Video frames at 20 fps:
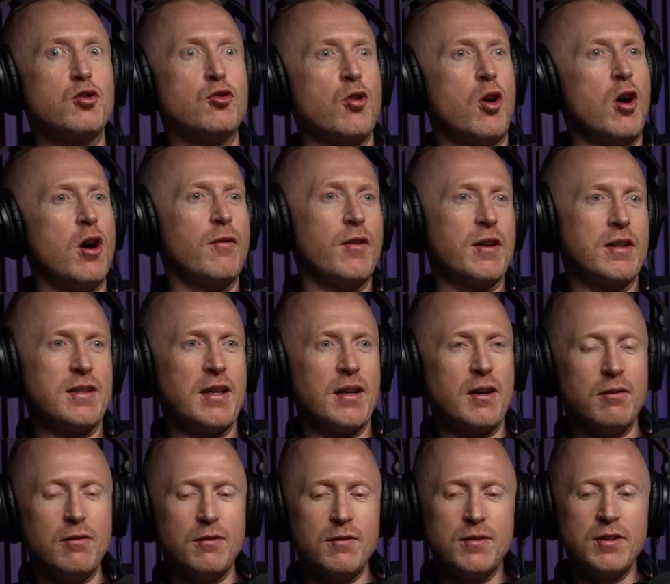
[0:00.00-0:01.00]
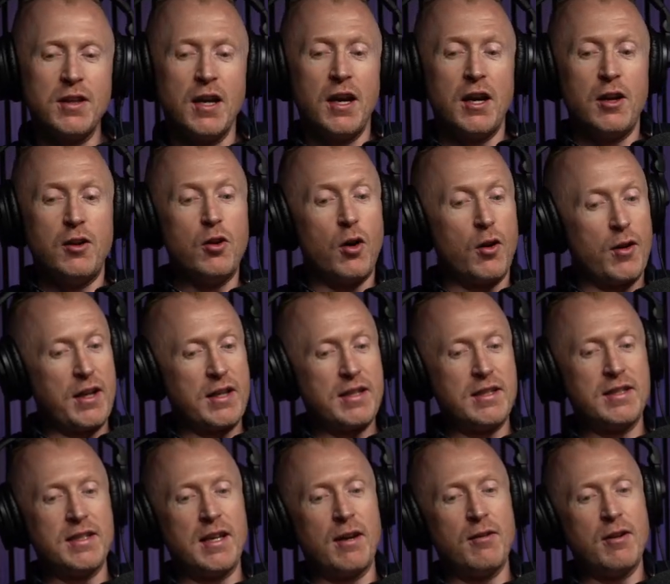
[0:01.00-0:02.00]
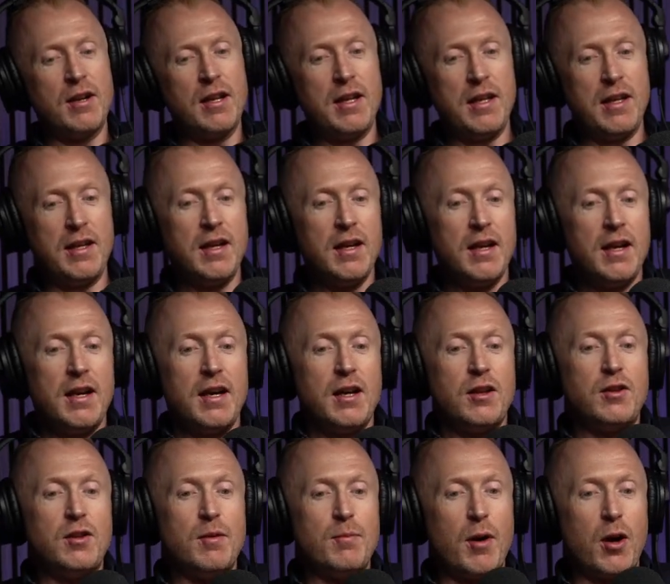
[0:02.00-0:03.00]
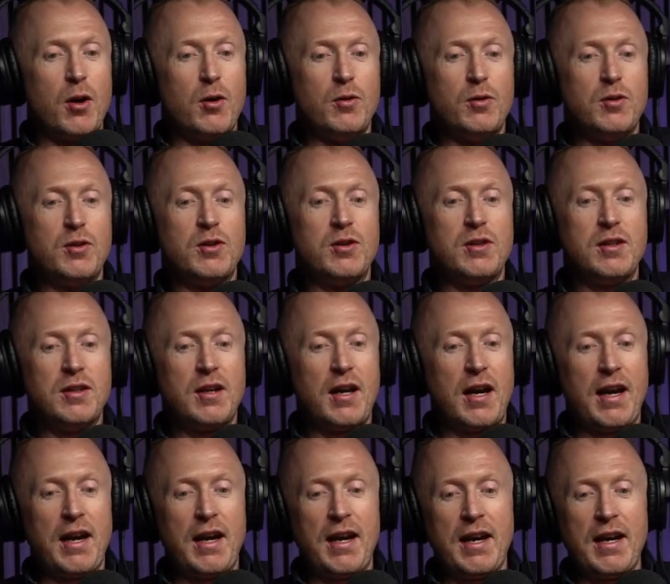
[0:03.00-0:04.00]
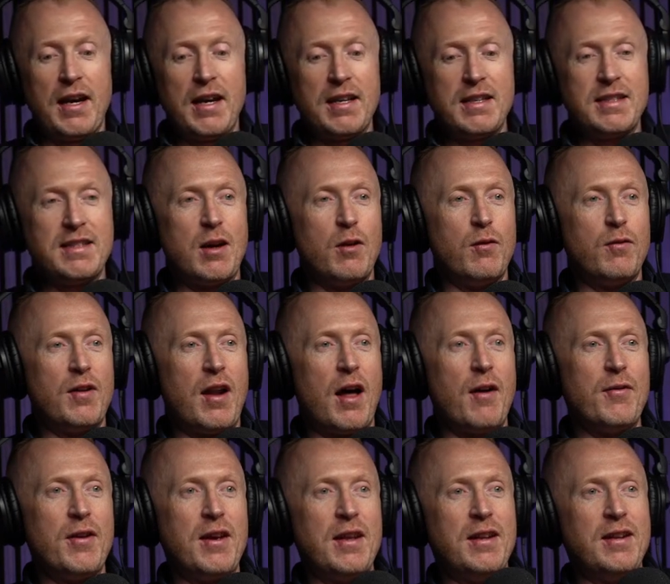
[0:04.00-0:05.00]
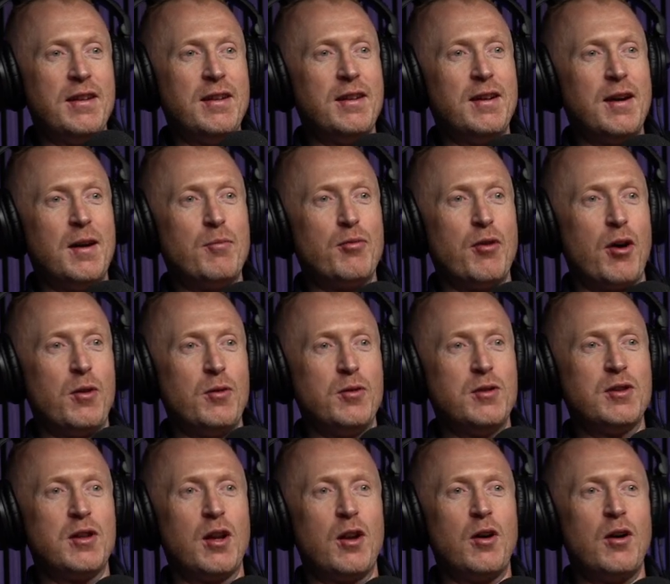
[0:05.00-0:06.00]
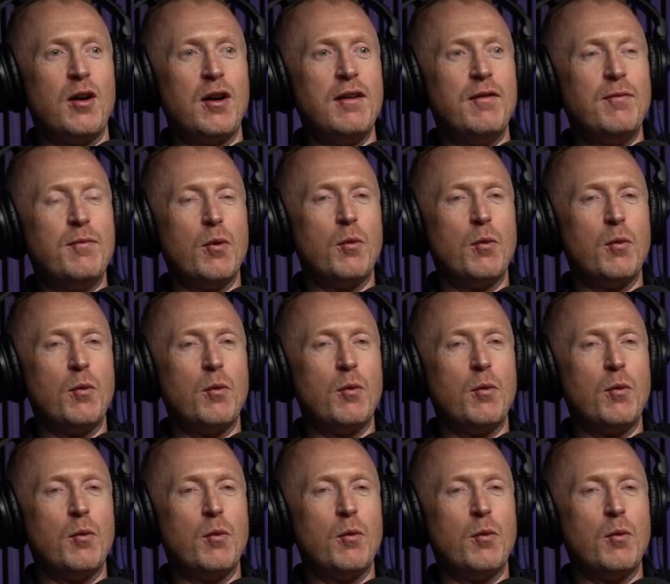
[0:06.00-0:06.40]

drive ourselves, not necessarily the most uh, self loving approach to life.